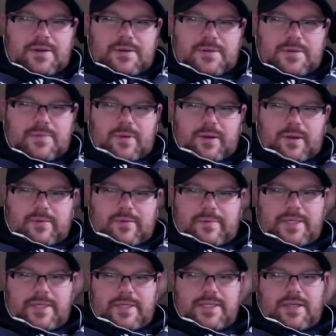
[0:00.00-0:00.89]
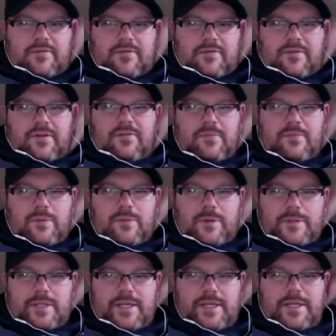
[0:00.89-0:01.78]
is probably suffering from
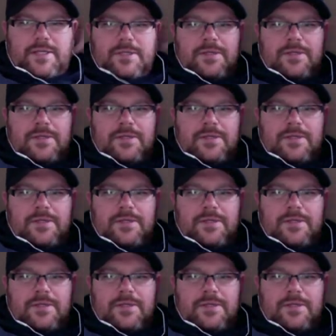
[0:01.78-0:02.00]
old age.